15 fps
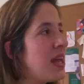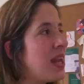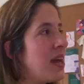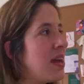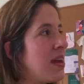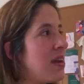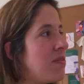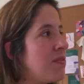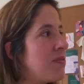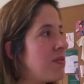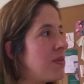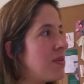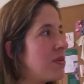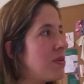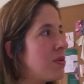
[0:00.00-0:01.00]
that I've
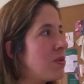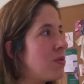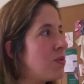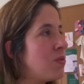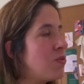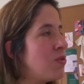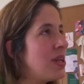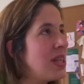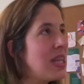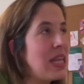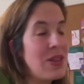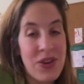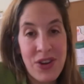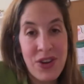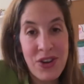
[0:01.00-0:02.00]
really
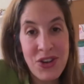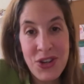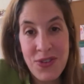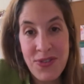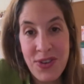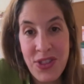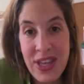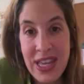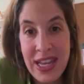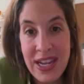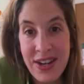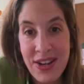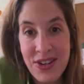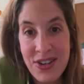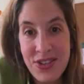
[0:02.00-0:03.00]
learned over the
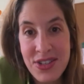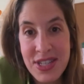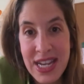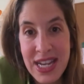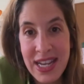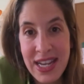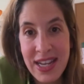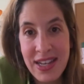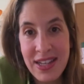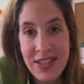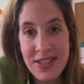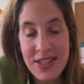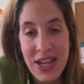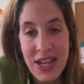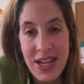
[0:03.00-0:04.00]
years
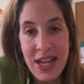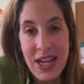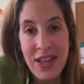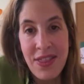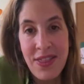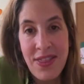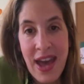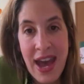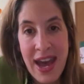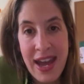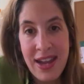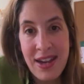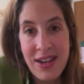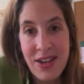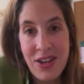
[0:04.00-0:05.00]
is
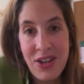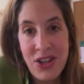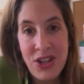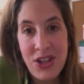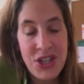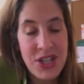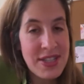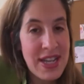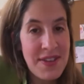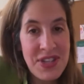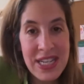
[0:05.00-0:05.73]
that you just have to